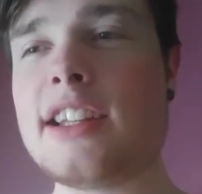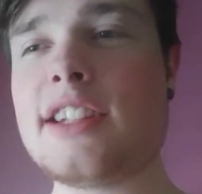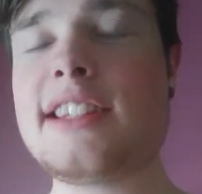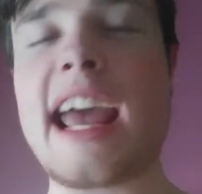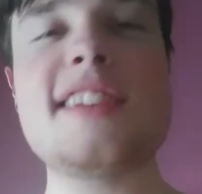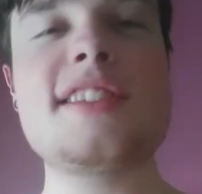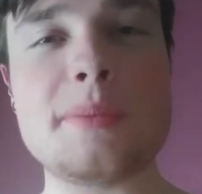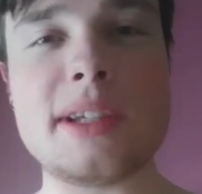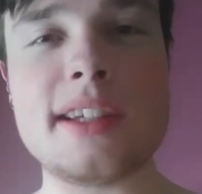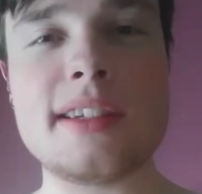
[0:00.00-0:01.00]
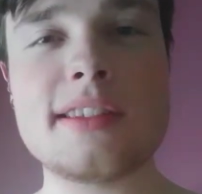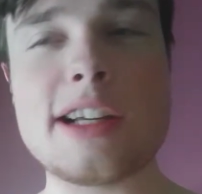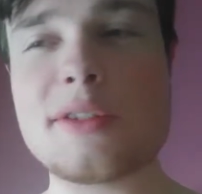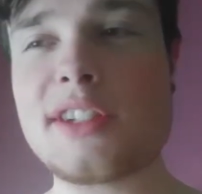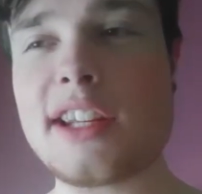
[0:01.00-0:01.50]
testing me.
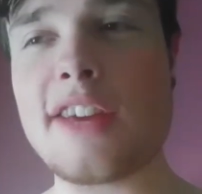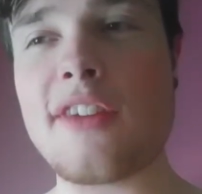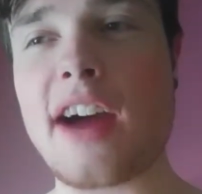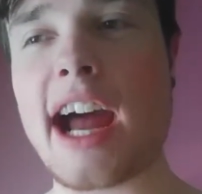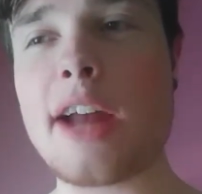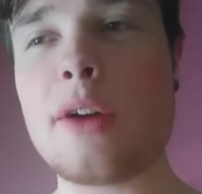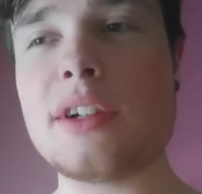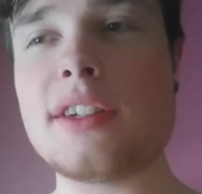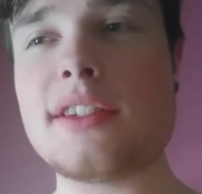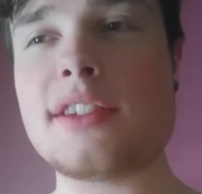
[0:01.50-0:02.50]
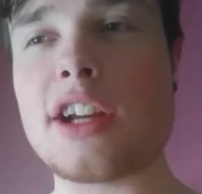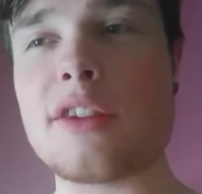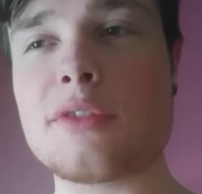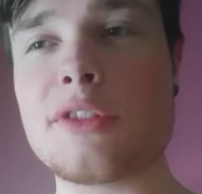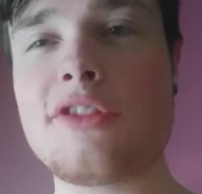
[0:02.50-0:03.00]
They were seeing if I was a
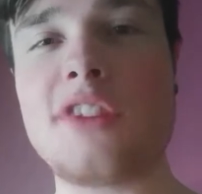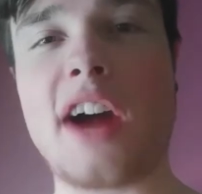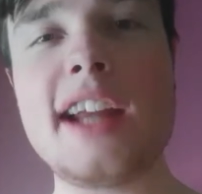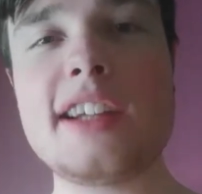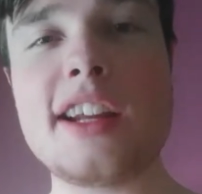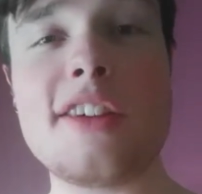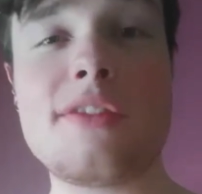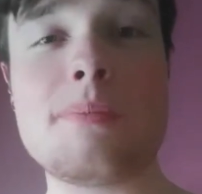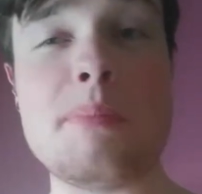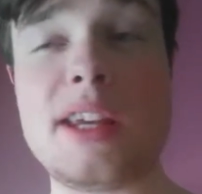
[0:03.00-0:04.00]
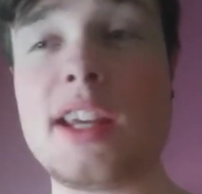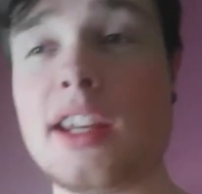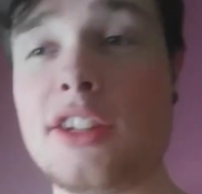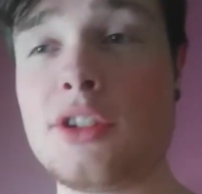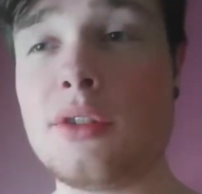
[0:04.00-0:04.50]
refined enough
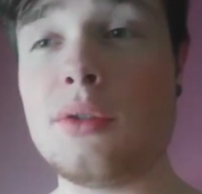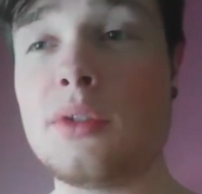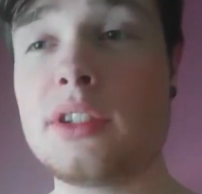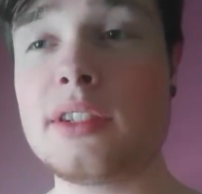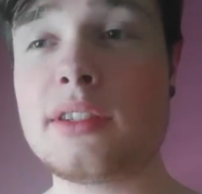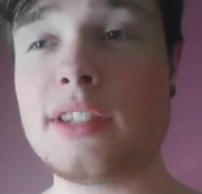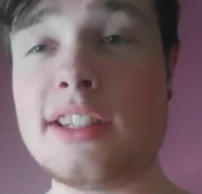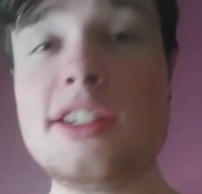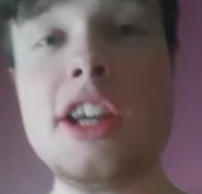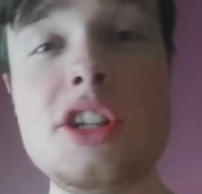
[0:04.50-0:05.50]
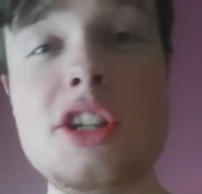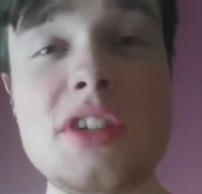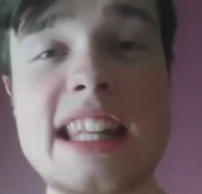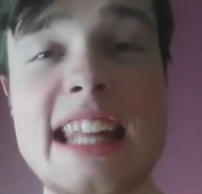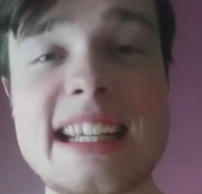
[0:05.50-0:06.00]
being to continue to
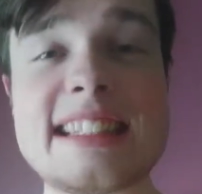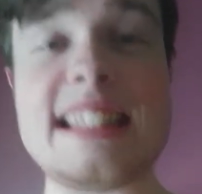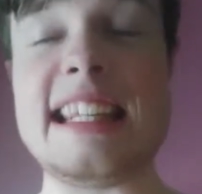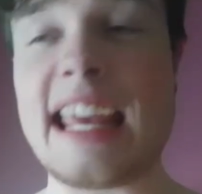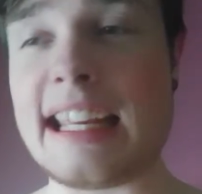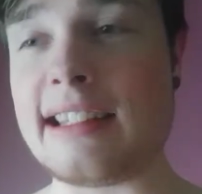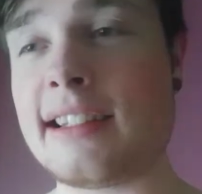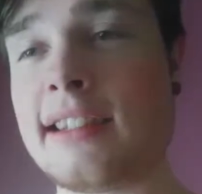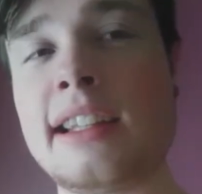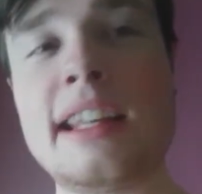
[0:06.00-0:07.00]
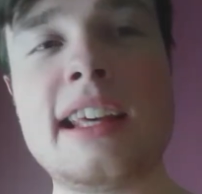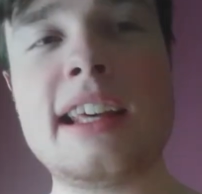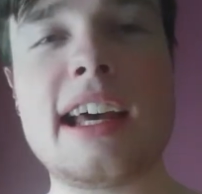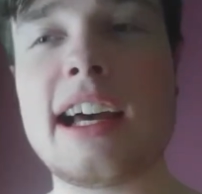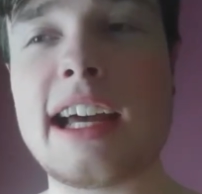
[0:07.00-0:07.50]
the next gate,
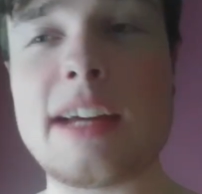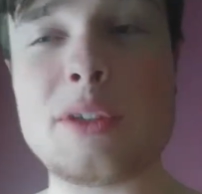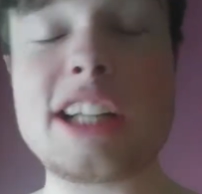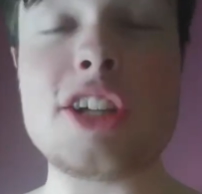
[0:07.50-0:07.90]
which I